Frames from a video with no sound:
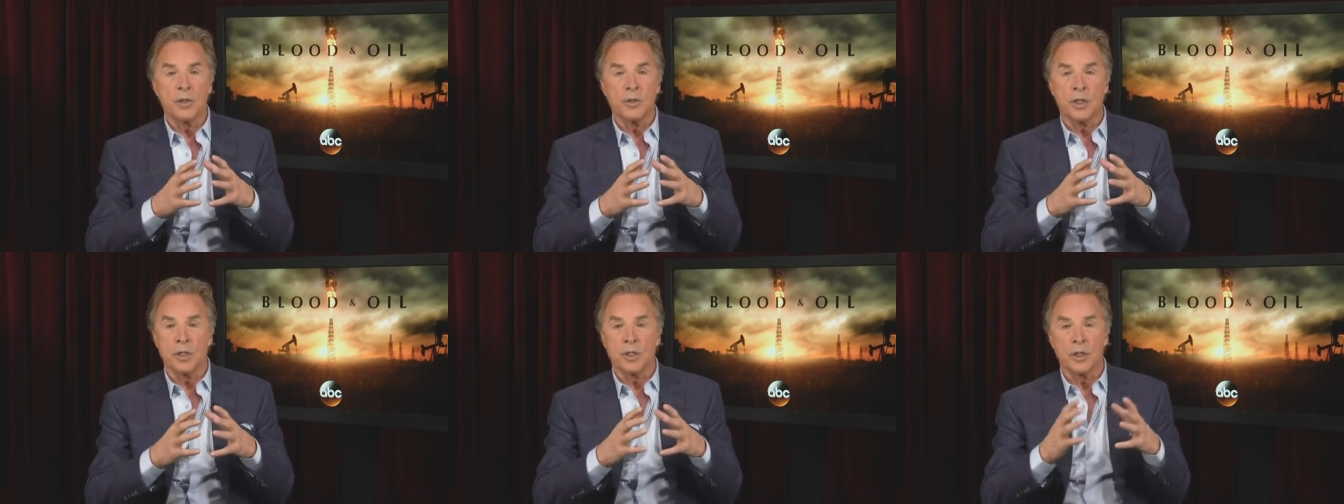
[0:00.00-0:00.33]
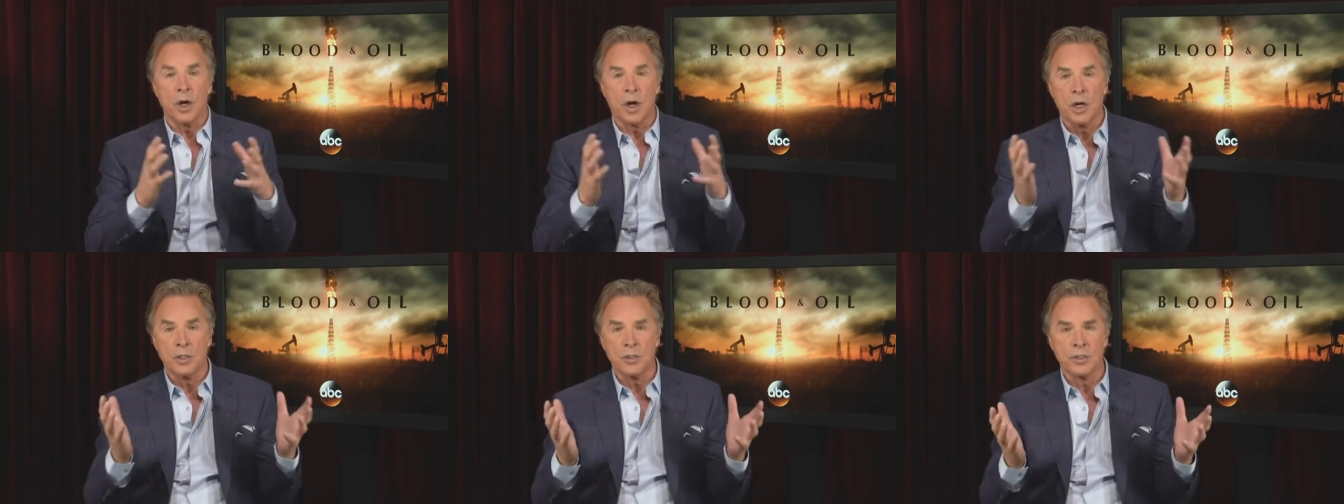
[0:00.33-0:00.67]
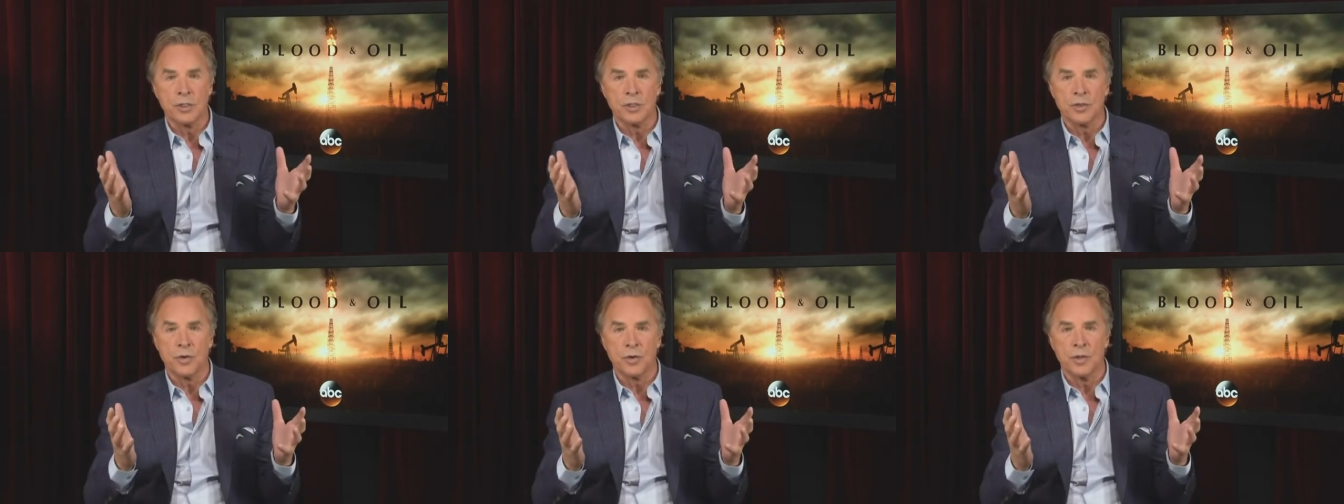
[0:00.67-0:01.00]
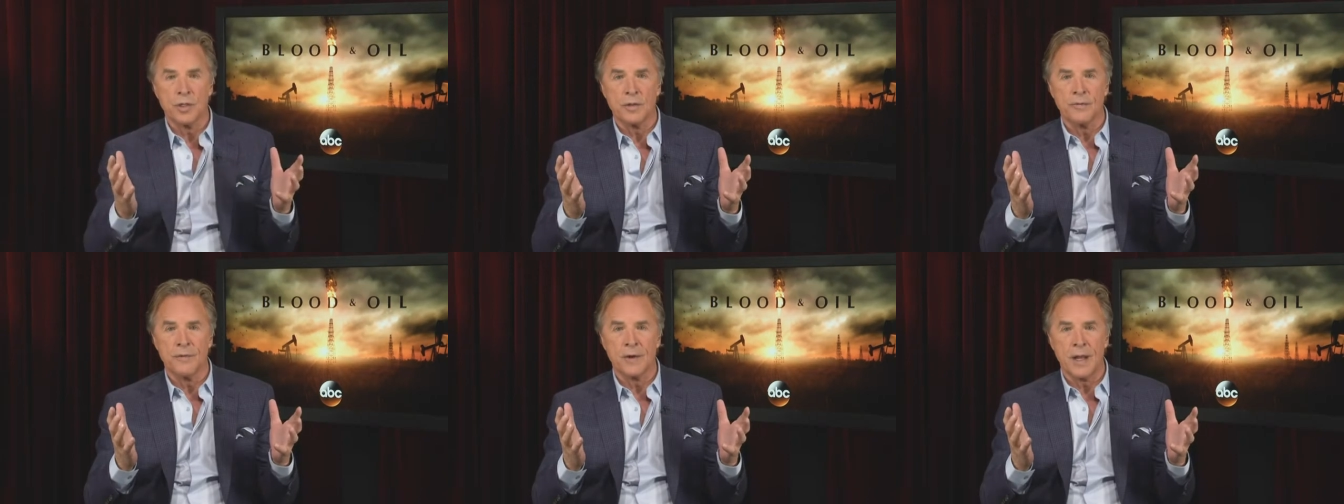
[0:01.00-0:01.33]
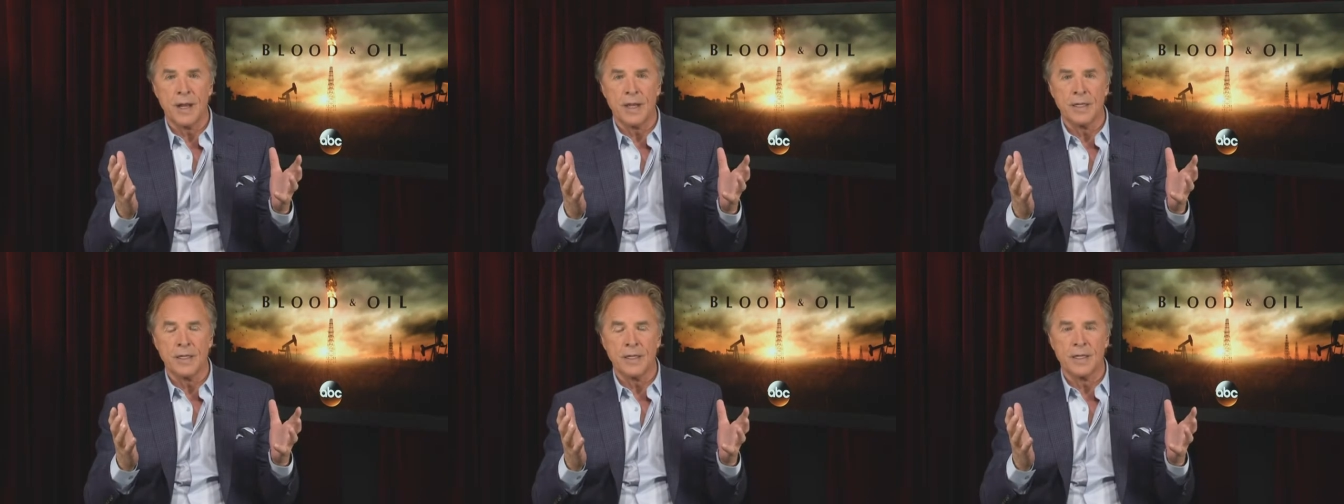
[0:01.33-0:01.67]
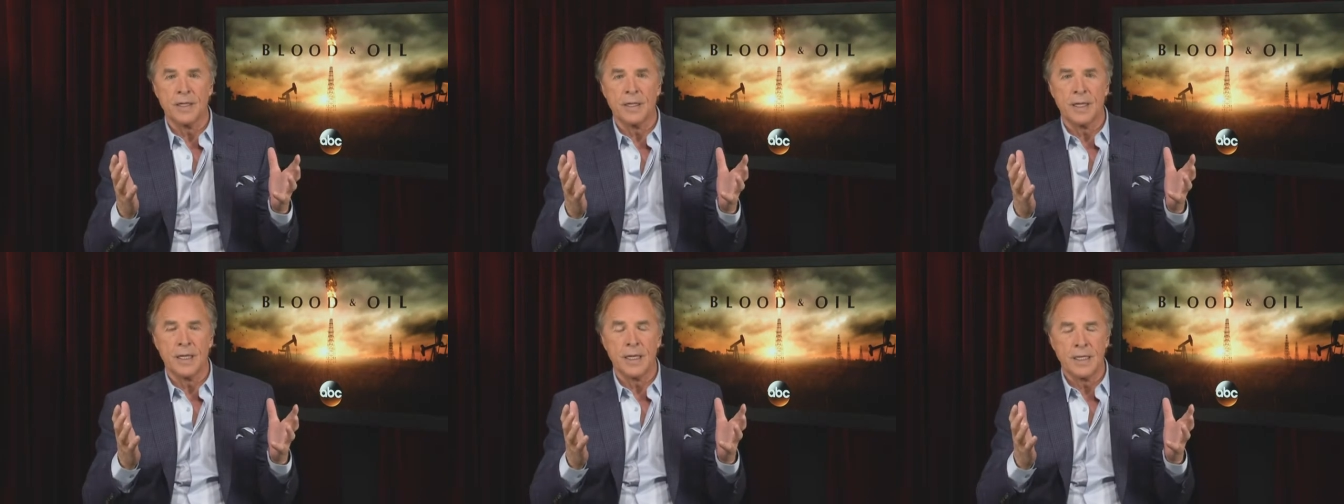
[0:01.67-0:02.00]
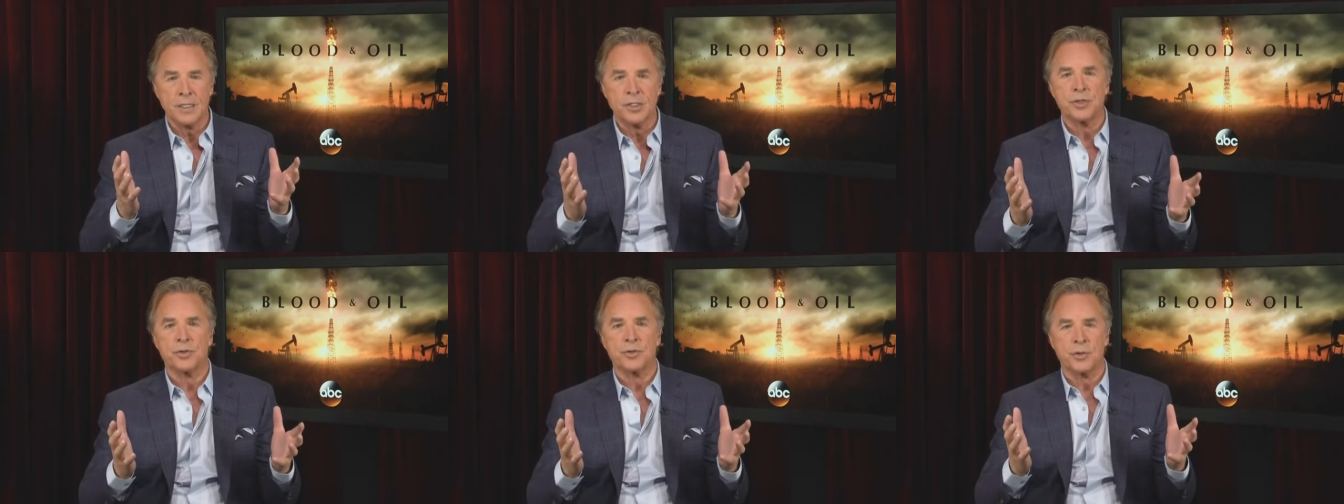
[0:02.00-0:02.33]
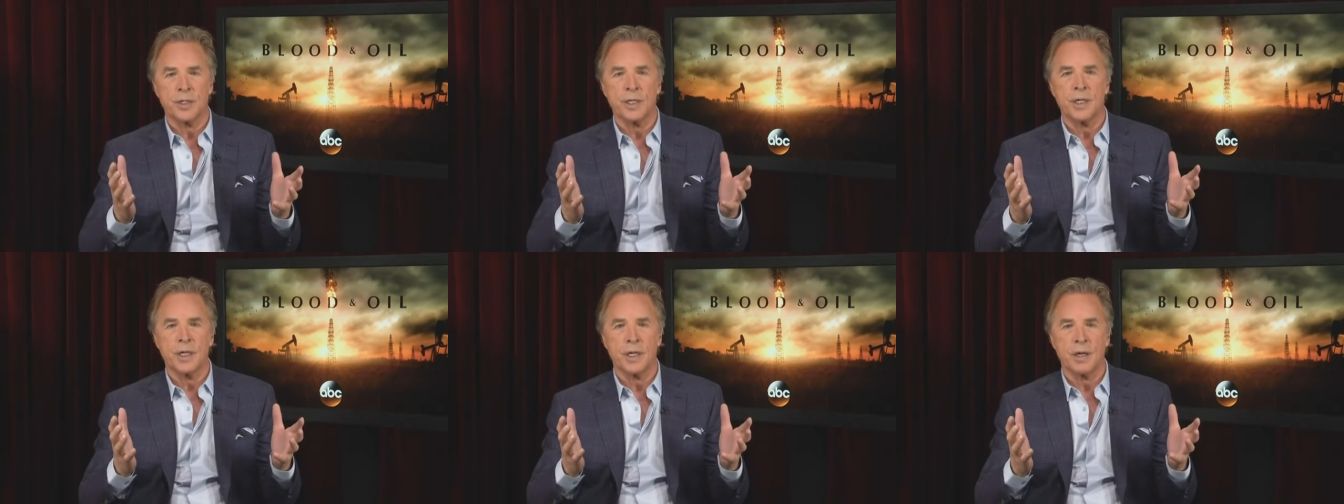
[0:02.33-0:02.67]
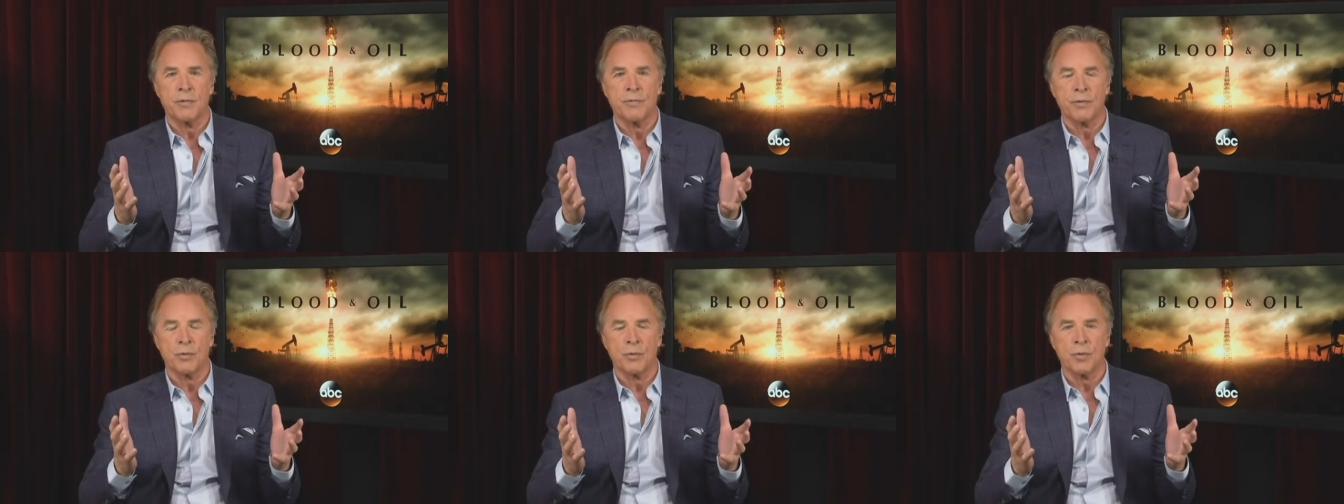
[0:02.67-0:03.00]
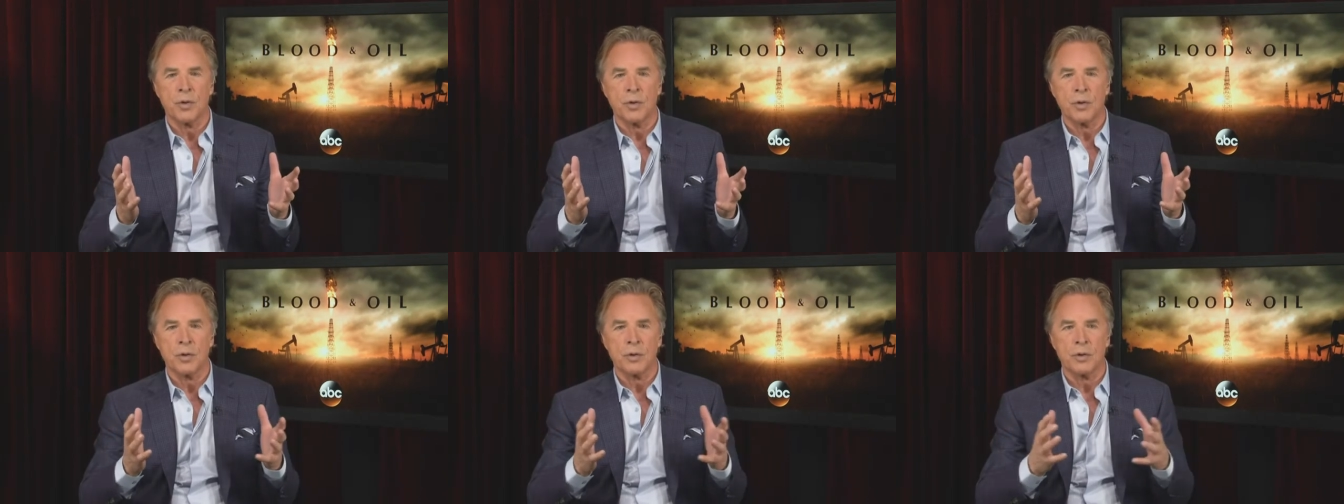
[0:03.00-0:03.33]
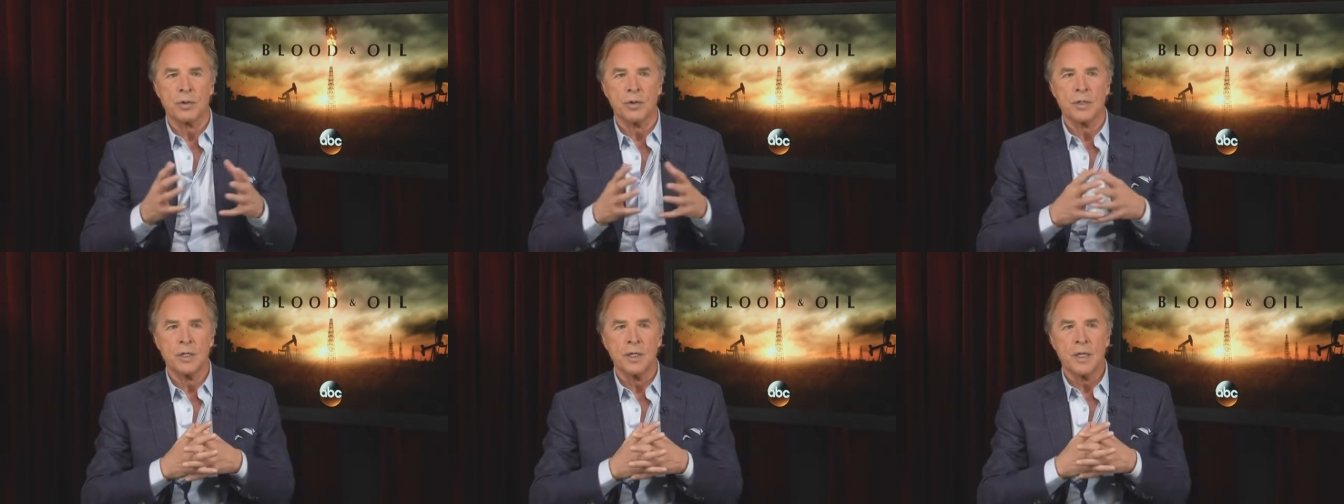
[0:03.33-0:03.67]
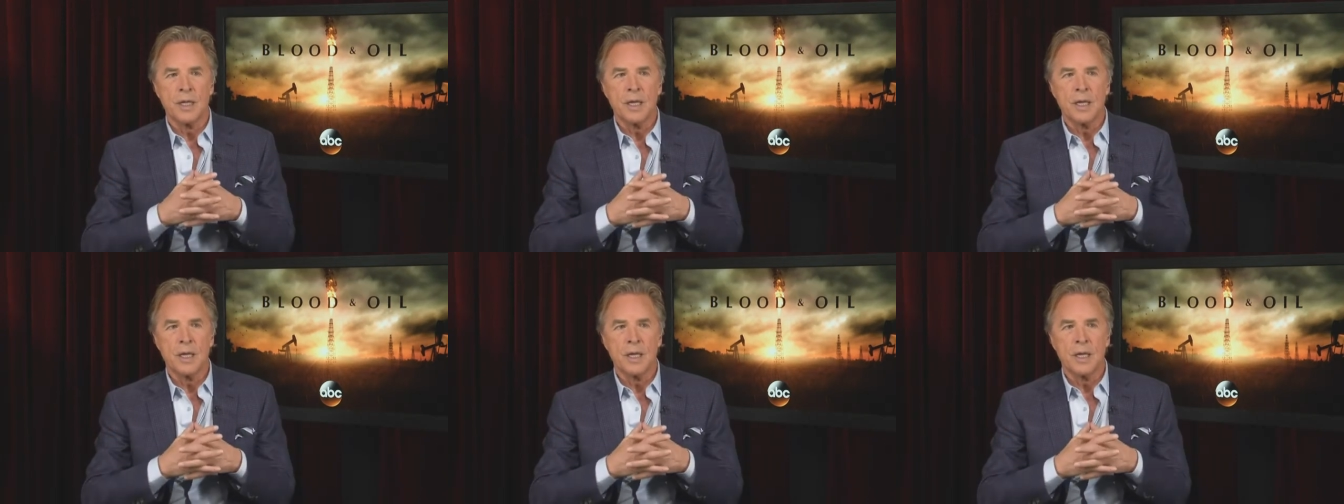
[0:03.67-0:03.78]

the largest oil find in the history of the world.